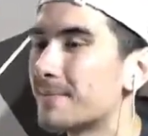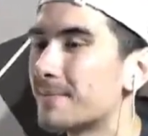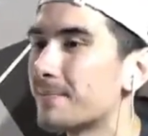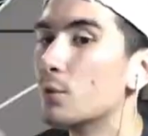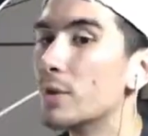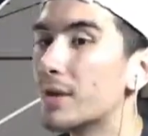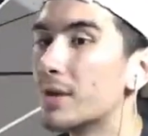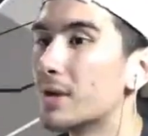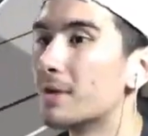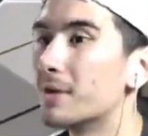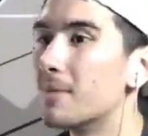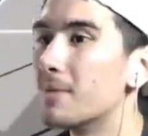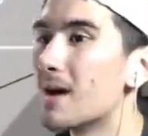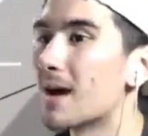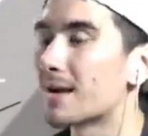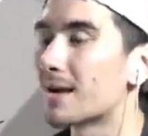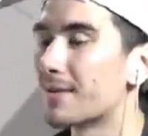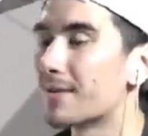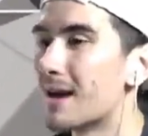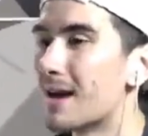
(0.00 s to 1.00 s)
We could have
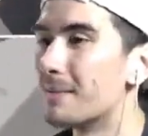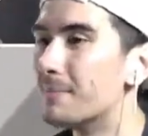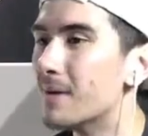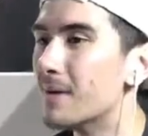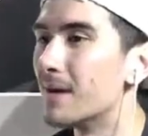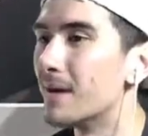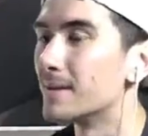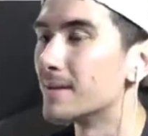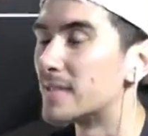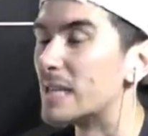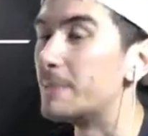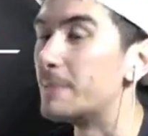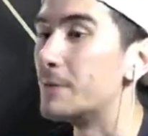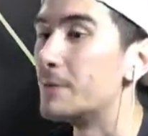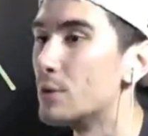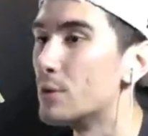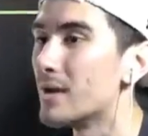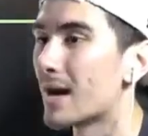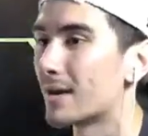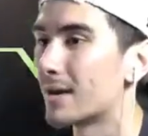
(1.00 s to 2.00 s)
blocked that, but the
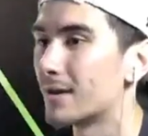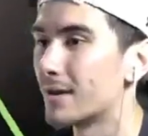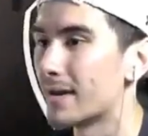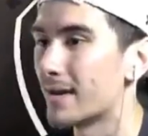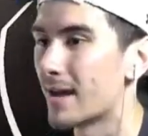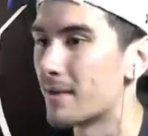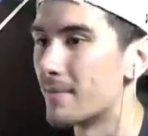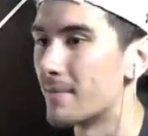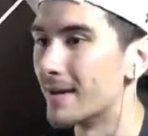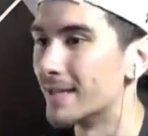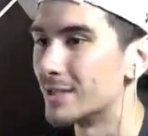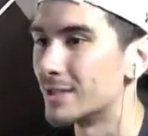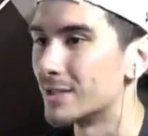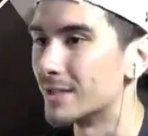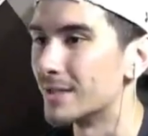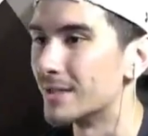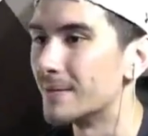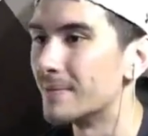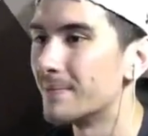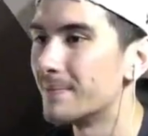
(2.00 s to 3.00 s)
CPU got a good
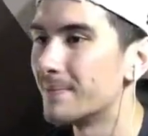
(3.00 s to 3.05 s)
animation.